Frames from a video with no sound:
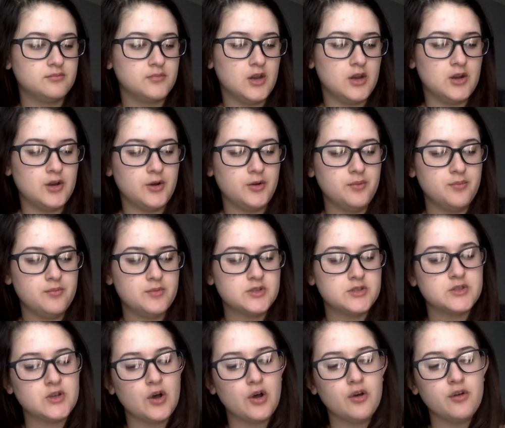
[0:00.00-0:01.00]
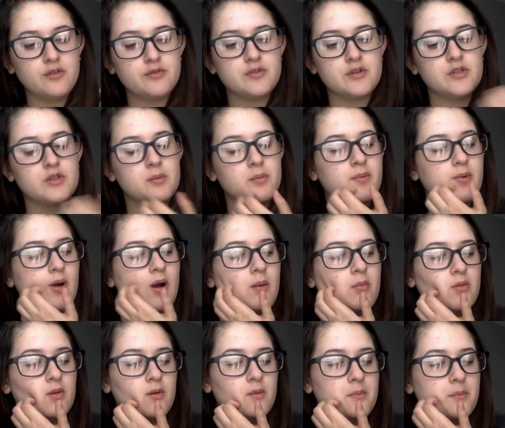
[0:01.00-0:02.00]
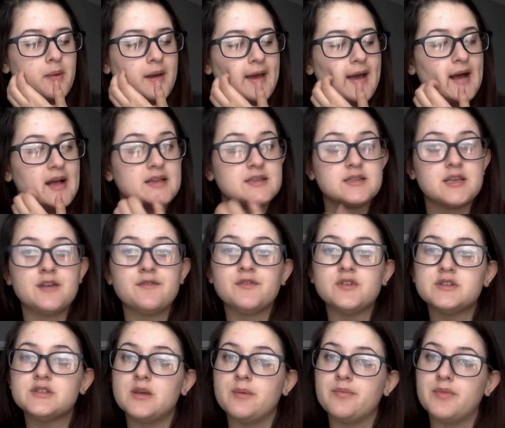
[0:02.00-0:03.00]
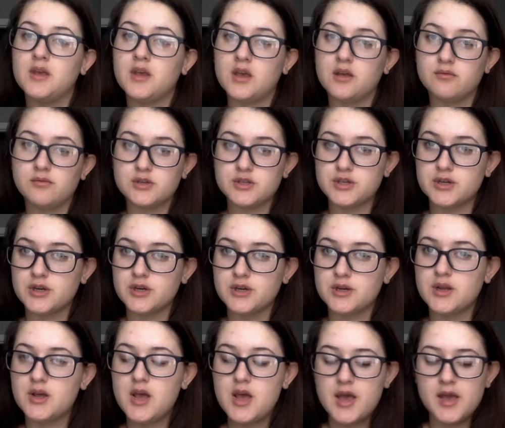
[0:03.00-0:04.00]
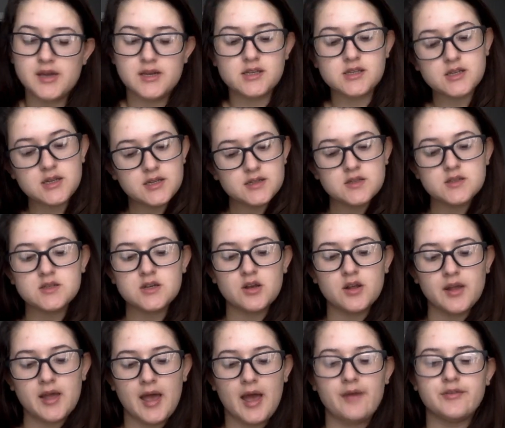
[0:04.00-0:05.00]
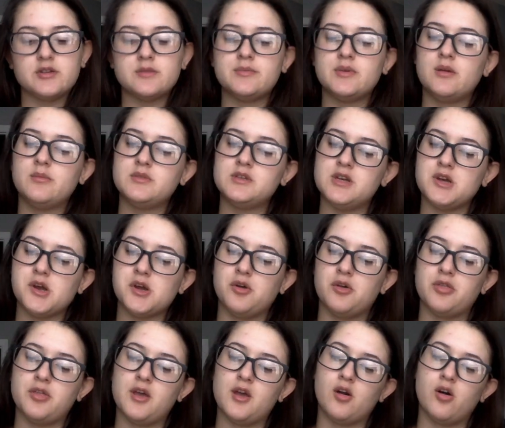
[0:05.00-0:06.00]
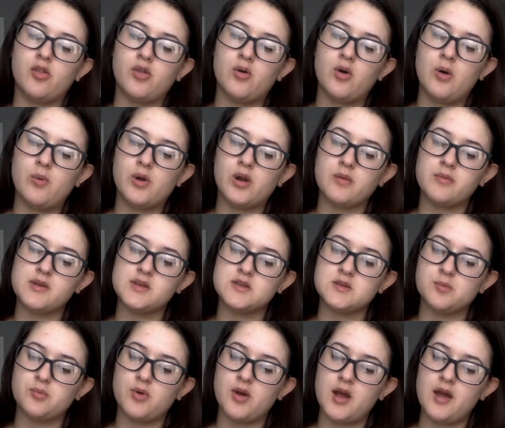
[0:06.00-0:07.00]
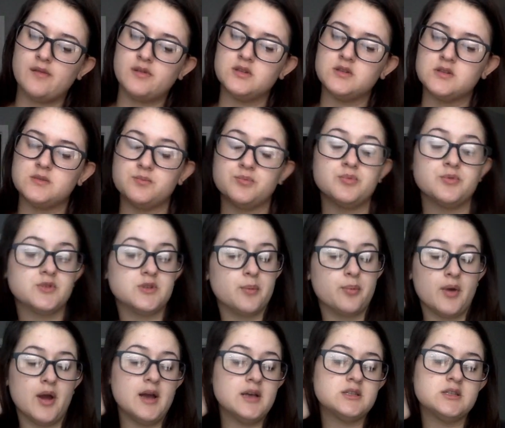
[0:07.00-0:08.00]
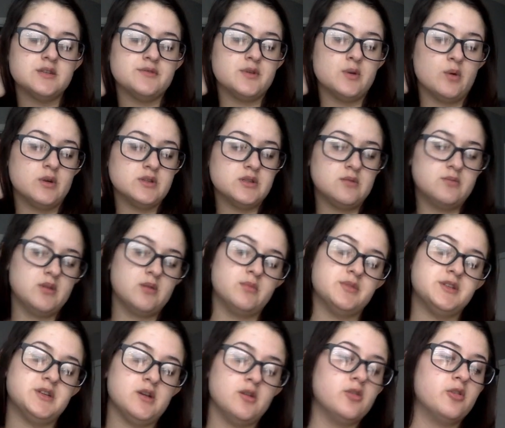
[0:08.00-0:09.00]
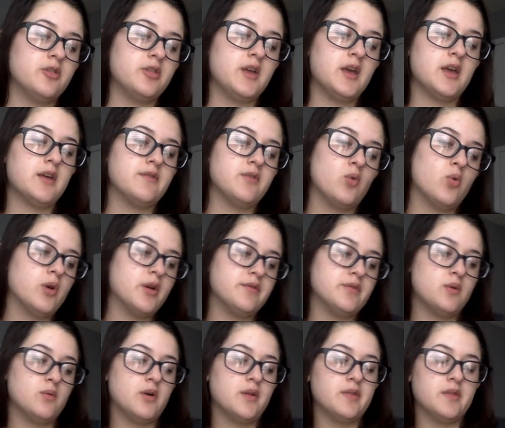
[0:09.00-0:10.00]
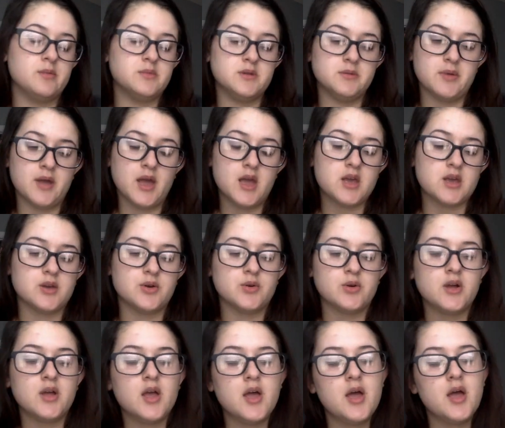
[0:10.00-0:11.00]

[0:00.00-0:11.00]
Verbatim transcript: you know? Solve the problem by asking for something in return. Doesn't necessarily have to be a material thing, although I wouldn't be surprised surprised if you want something material thing if, or if you want them to pay you.